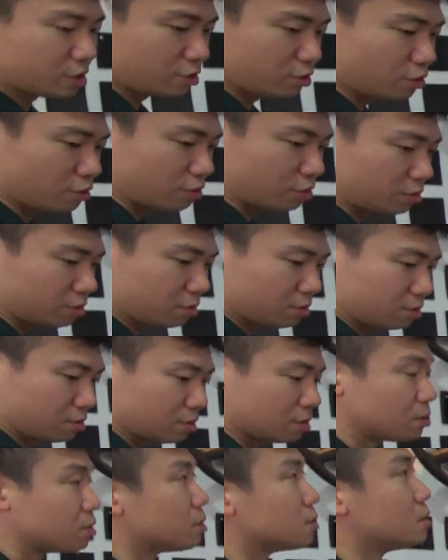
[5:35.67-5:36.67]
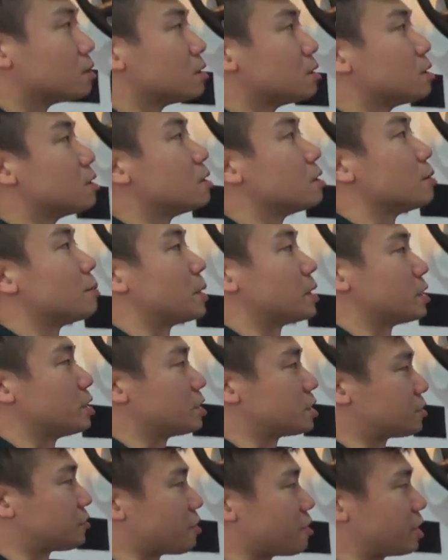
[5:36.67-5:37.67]
still no. No. But
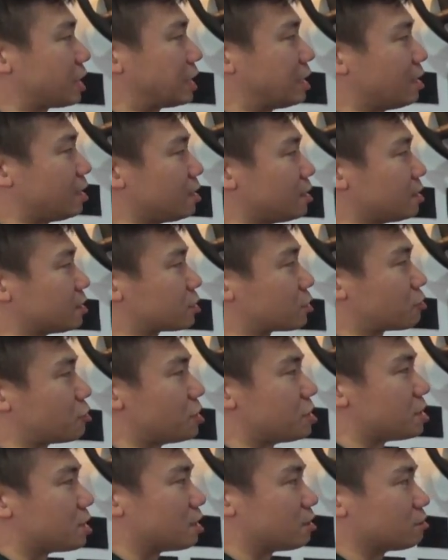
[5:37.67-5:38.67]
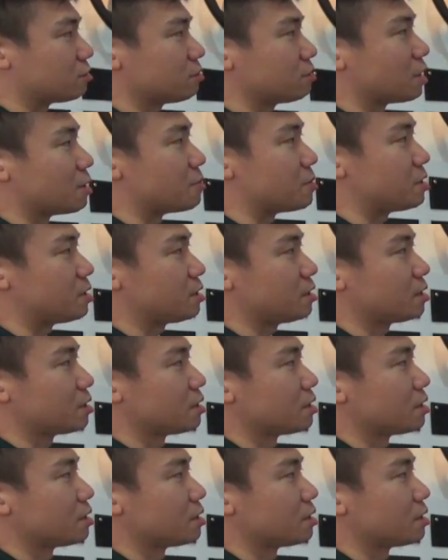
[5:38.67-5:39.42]
it's very clear in the screen now. I mean.